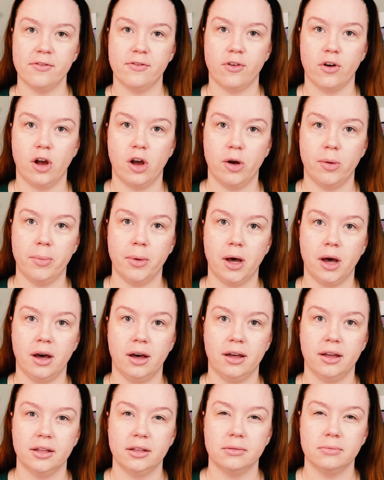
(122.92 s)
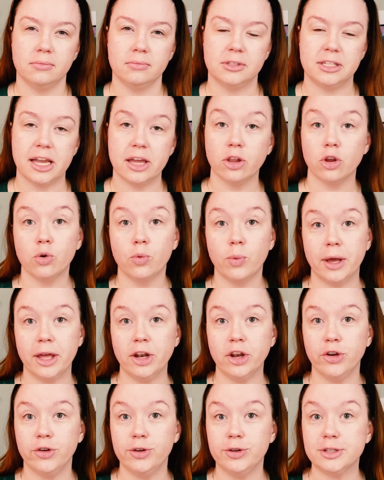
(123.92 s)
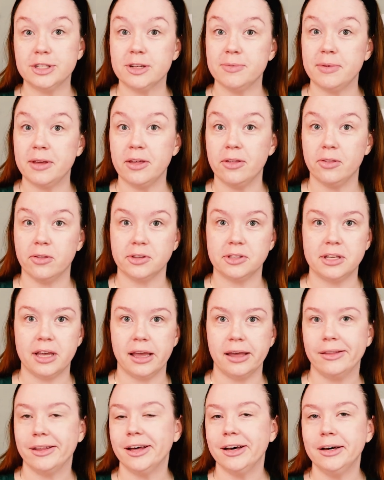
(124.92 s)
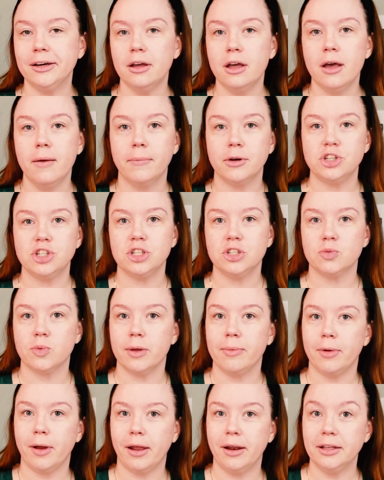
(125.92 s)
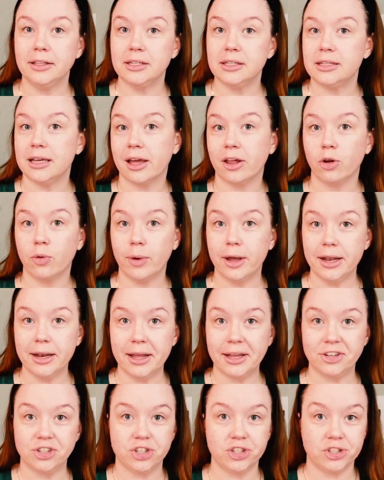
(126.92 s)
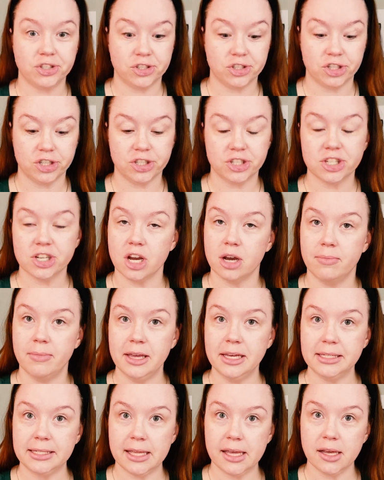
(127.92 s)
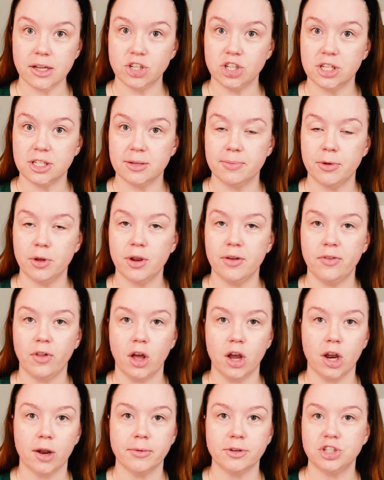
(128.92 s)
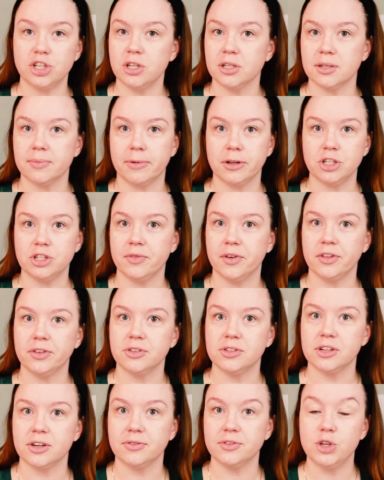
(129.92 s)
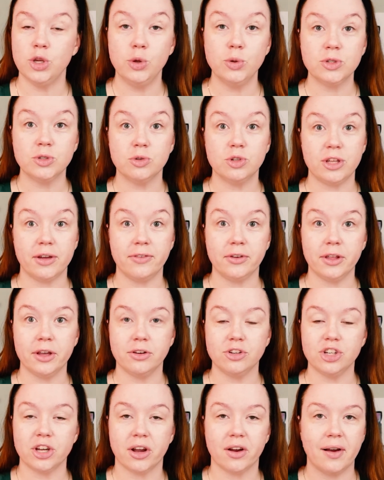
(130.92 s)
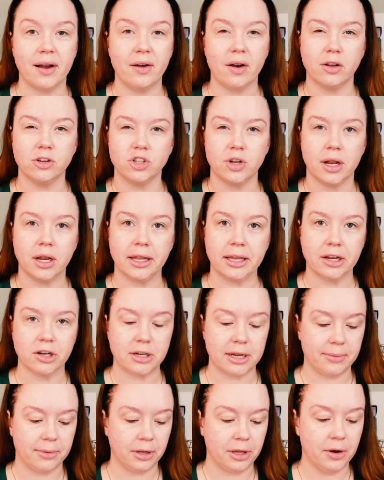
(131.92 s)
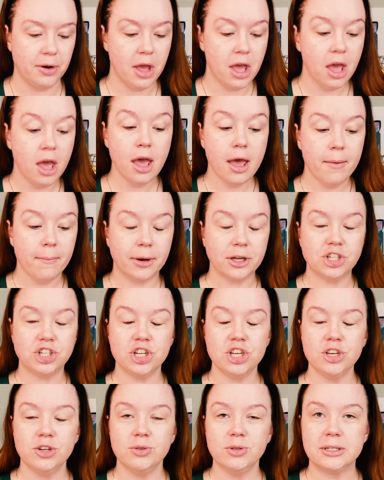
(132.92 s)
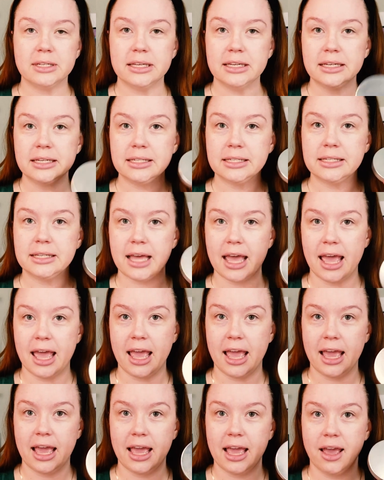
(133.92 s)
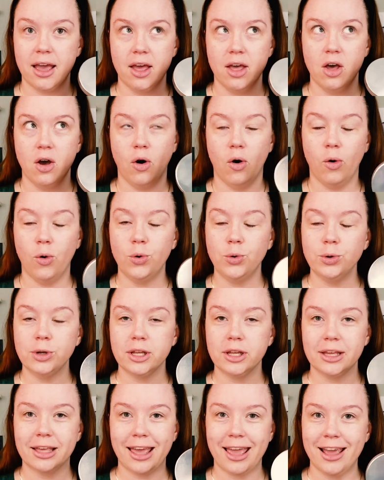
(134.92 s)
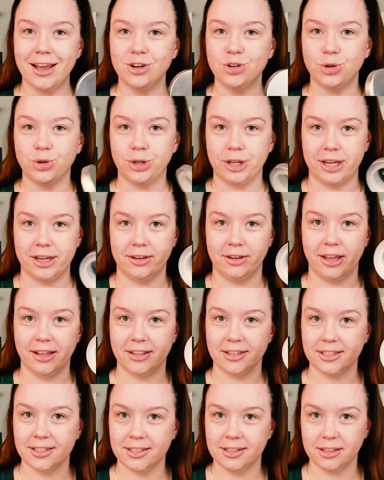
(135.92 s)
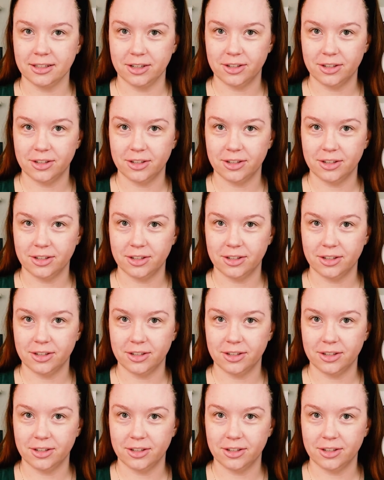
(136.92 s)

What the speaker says: from Wynn, who used to be Thataylaa, but she's rebranded to Wynn, and she's just amazing. She is a beauty vlogger, but she does a bunch of other stuff too, so definitely go check her out. I'll try to link her down below. But she uses a old candle lid, like this